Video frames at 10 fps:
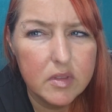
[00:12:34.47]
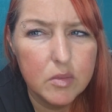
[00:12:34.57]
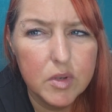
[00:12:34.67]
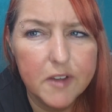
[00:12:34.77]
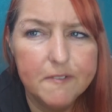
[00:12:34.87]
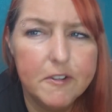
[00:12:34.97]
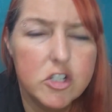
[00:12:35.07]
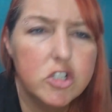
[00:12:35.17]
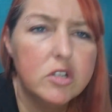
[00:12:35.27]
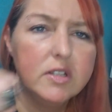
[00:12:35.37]
When I
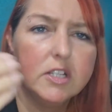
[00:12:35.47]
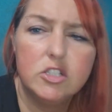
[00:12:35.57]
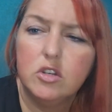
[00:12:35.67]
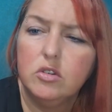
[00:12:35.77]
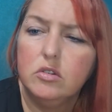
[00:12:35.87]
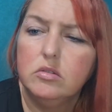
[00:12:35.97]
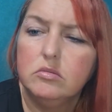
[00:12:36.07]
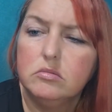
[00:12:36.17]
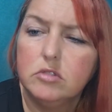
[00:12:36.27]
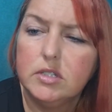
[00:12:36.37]
first took this out,
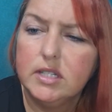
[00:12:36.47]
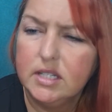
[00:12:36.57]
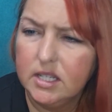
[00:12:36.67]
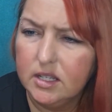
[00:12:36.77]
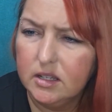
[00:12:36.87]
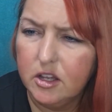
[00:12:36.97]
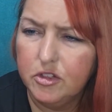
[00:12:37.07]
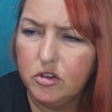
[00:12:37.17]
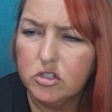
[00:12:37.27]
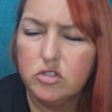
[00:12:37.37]
looked at it, I
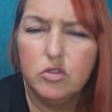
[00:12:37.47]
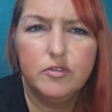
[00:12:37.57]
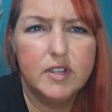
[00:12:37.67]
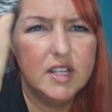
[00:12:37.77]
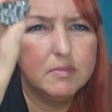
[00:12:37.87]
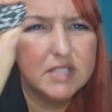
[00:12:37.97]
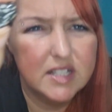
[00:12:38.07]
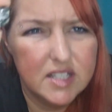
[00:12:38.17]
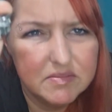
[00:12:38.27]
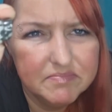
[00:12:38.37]
thought snowflake
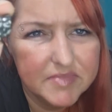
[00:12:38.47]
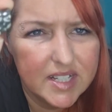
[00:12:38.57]
obsidian.